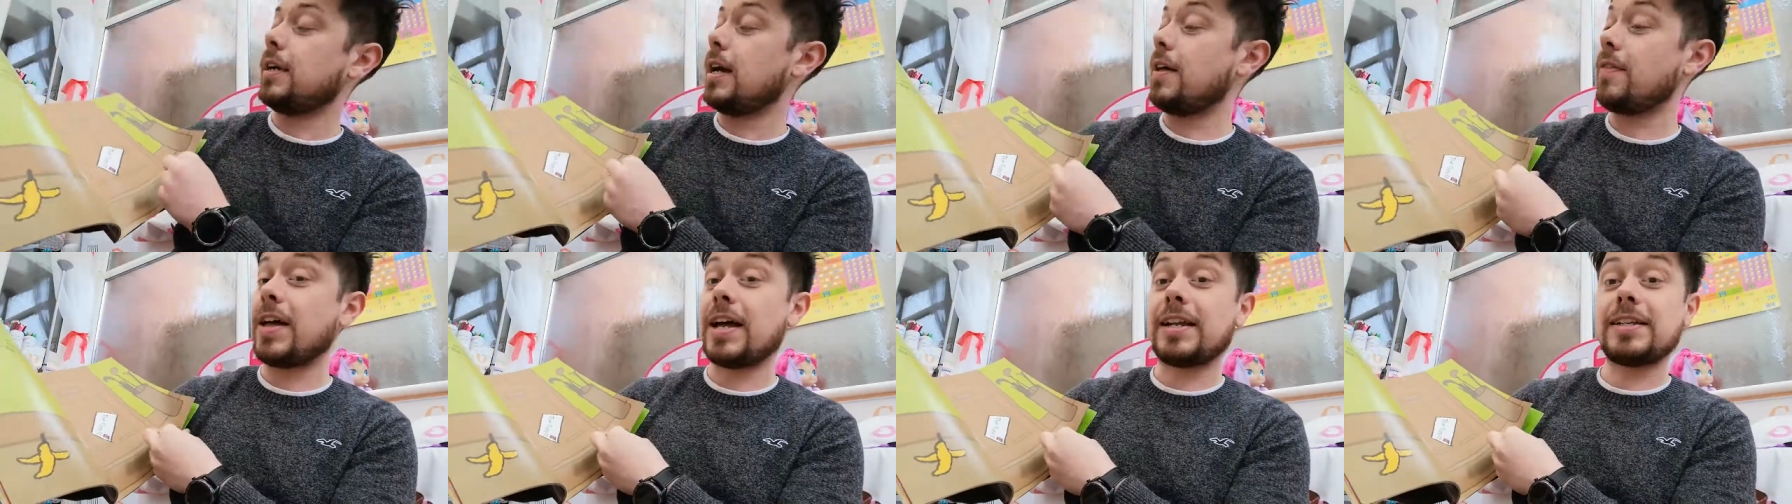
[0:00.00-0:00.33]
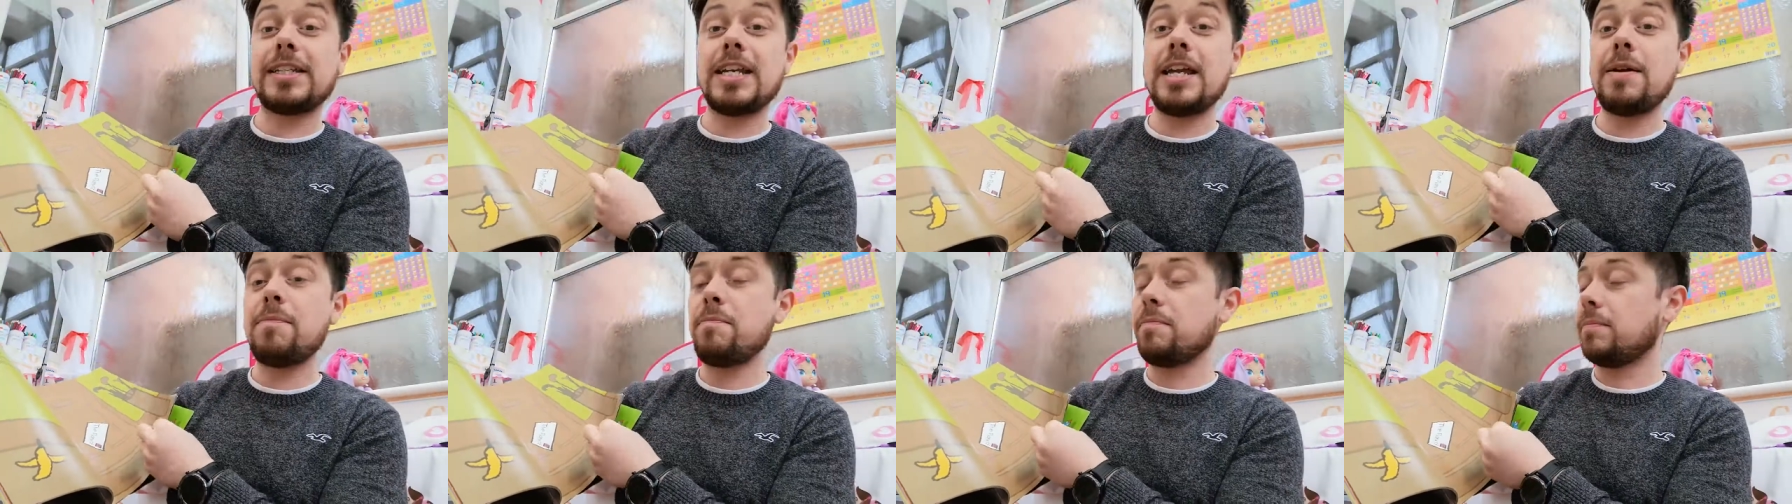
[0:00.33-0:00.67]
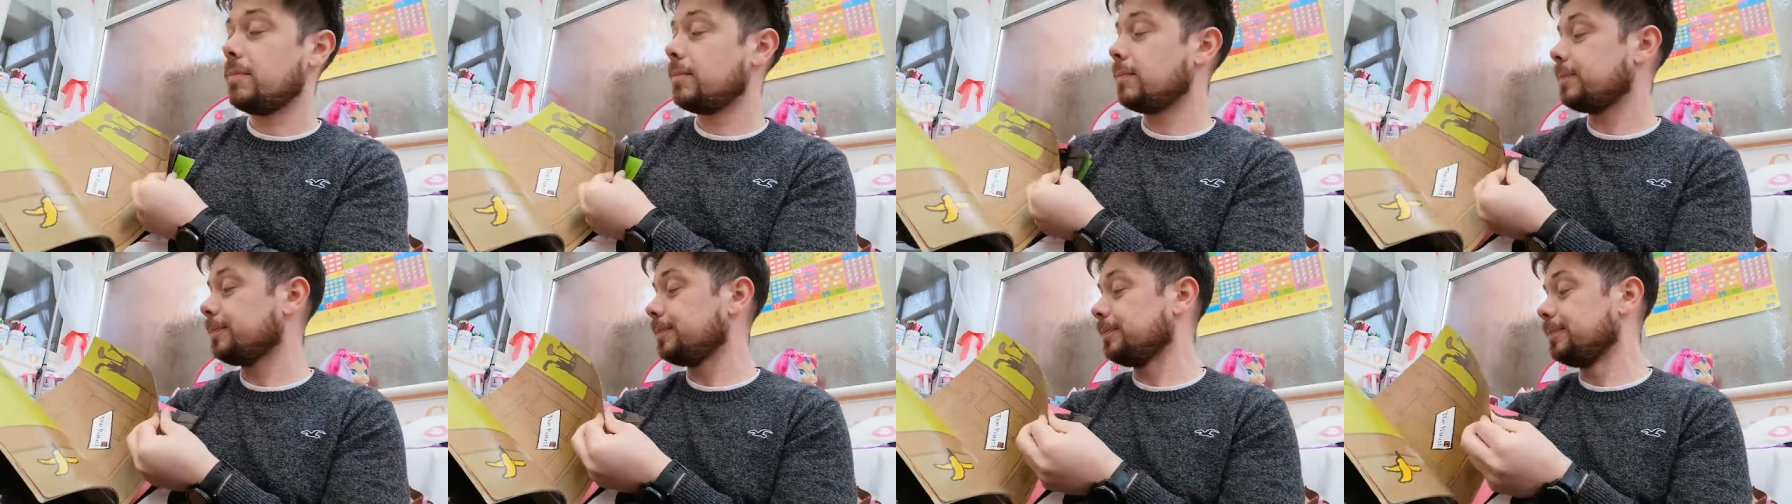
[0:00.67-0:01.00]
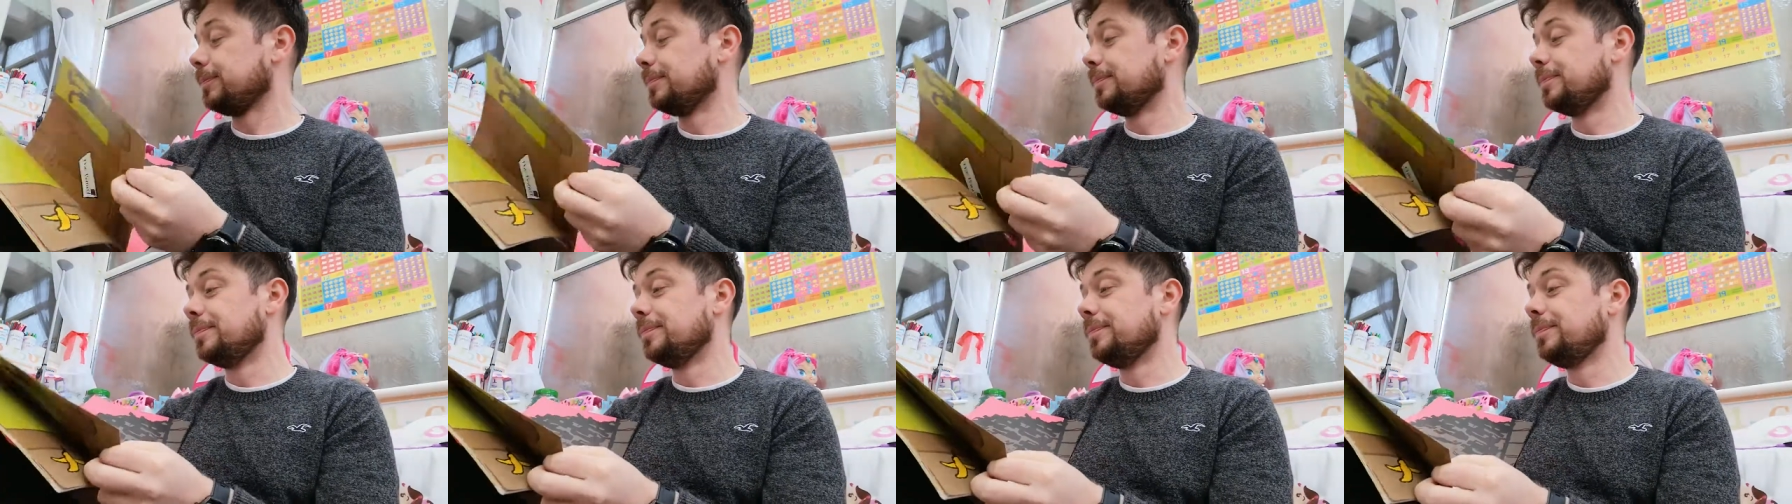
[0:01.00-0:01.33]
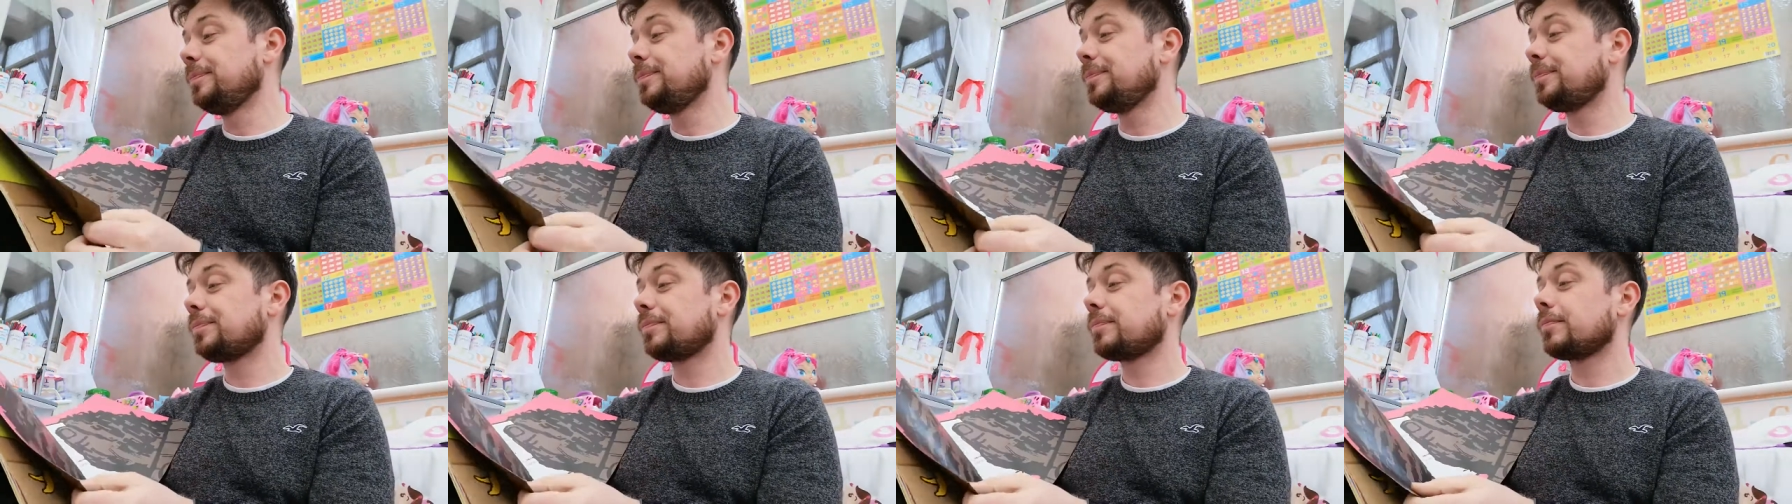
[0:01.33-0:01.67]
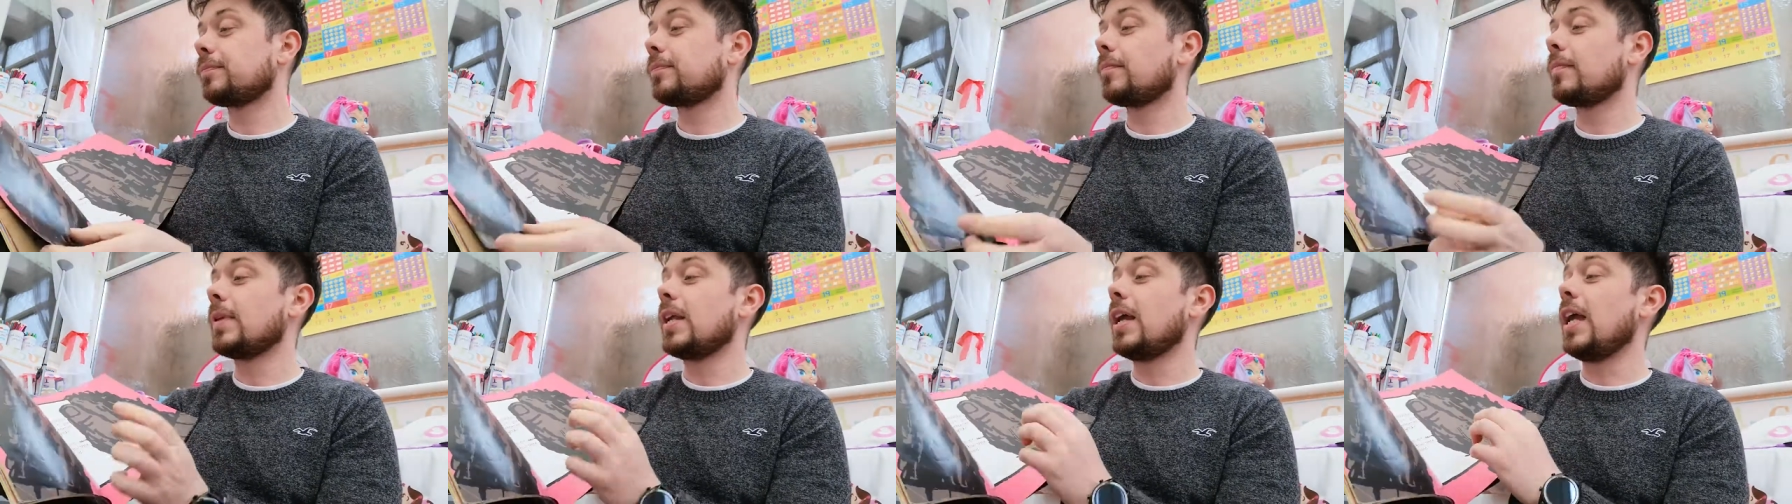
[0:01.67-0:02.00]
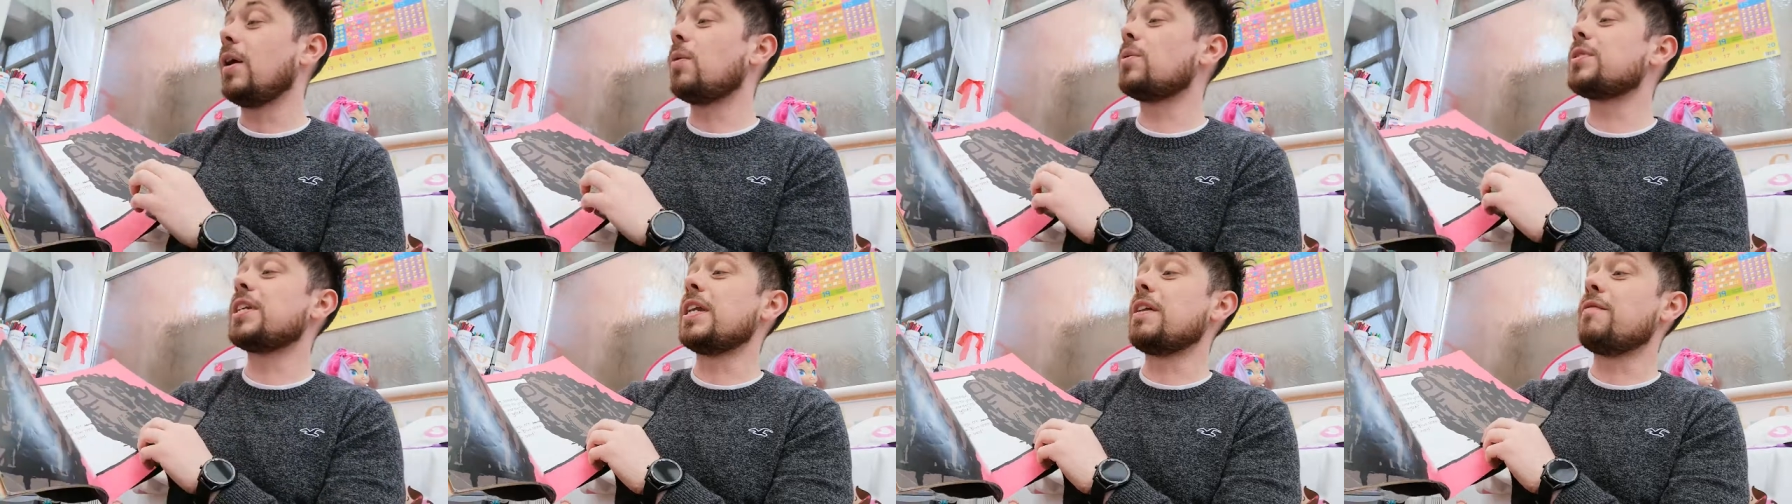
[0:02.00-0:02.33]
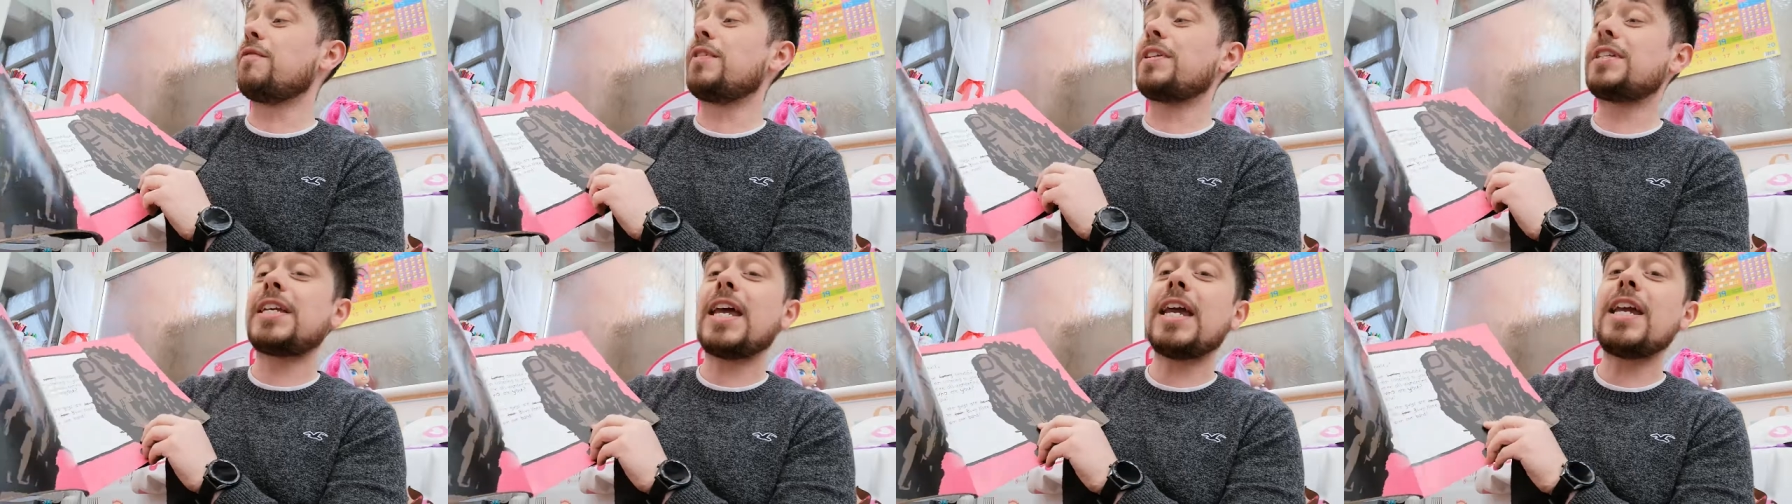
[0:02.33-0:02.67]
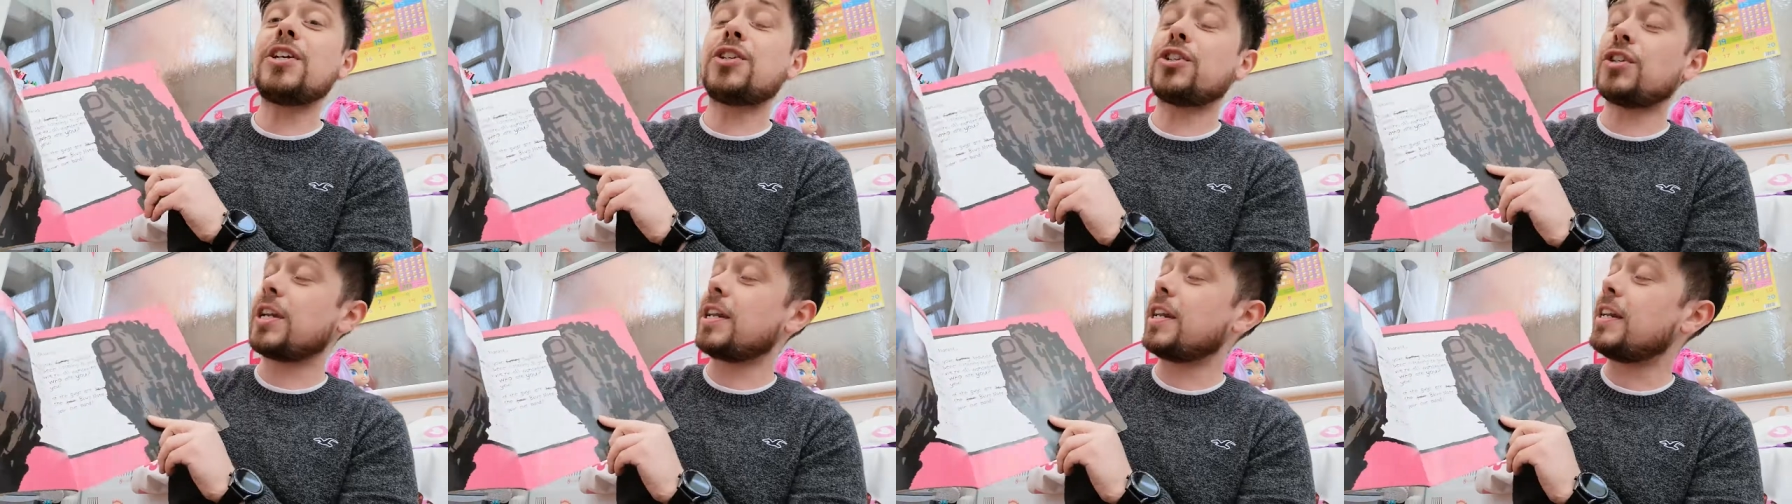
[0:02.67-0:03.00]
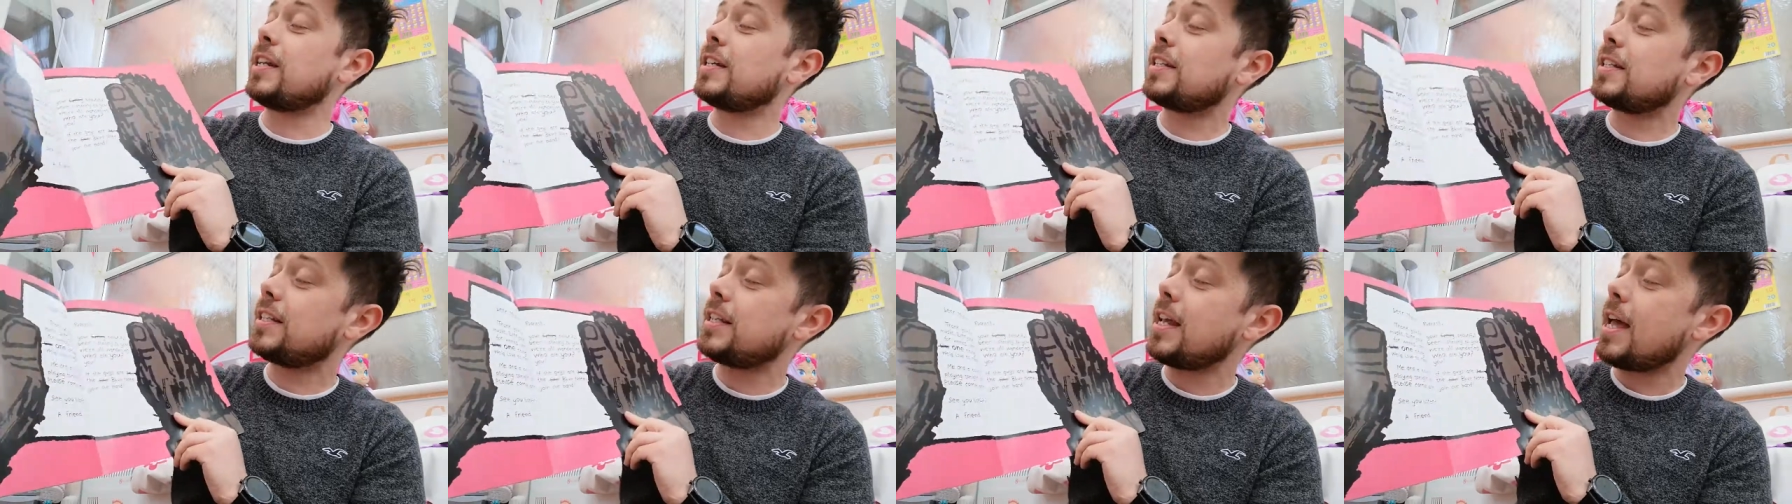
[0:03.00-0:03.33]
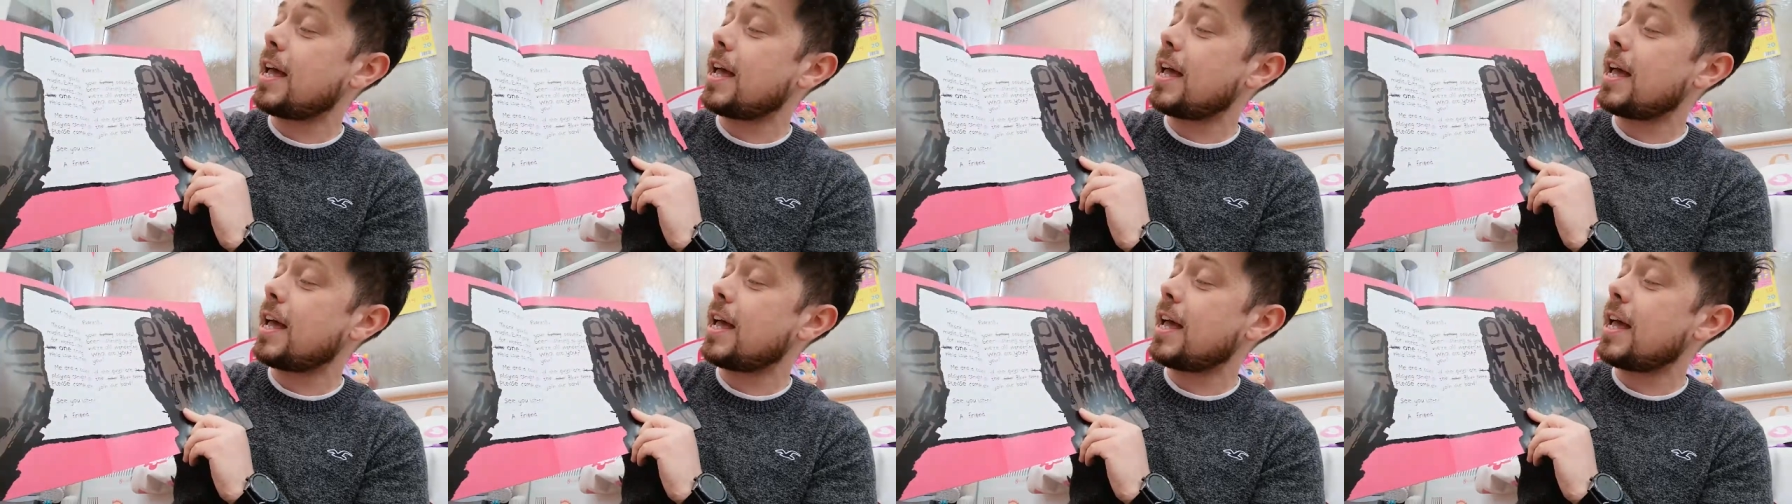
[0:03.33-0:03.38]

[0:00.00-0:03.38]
And that's him. It was an invitation and it